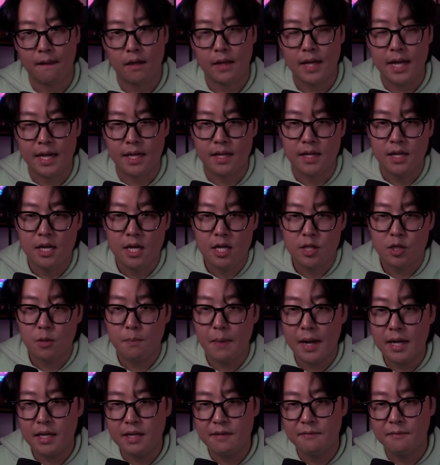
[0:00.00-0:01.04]
Okay, so
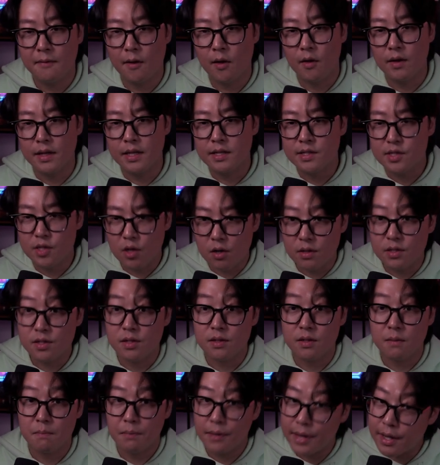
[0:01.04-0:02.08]
by default, it starts
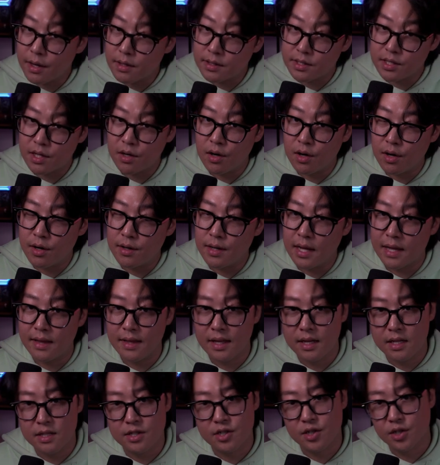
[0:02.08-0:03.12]
on the player turn, and
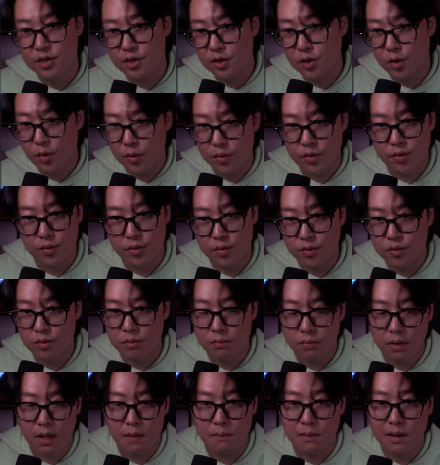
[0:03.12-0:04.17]
then it's going to go through
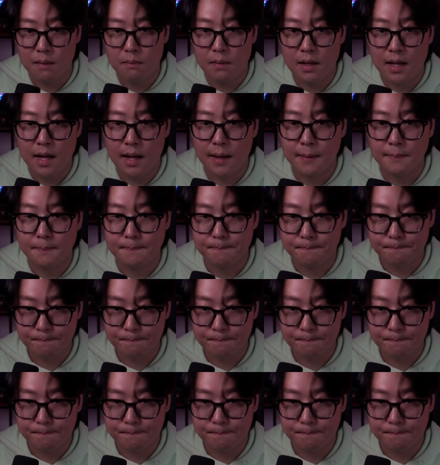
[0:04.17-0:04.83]
blah, blah, blah.